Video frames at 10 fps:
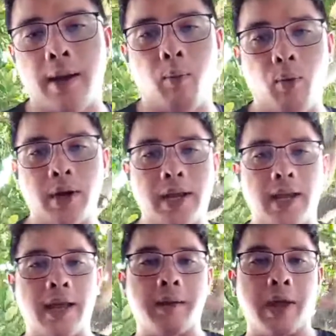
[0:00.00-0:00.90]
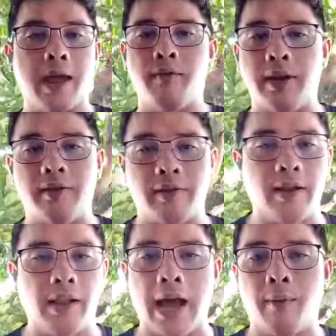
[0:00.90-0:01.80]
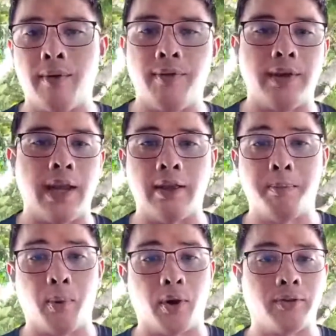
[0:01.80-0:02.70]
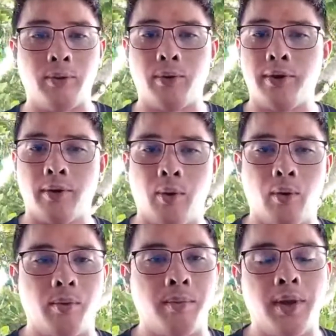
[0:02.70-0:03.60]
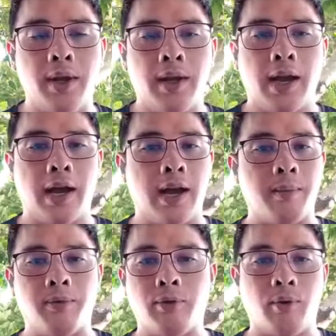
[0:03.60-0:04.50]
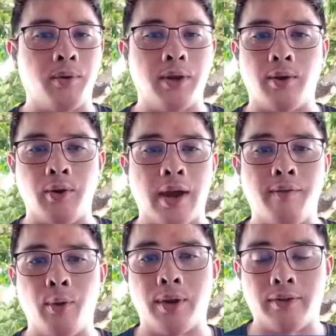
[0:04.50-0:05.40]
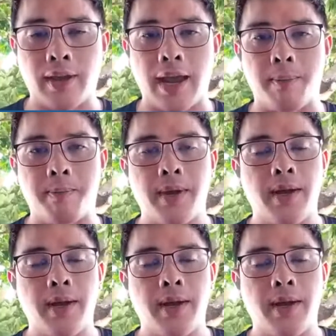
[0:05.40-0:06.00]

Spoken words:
Working every single hour of the day. The boss know you're home, so you know you have no escape.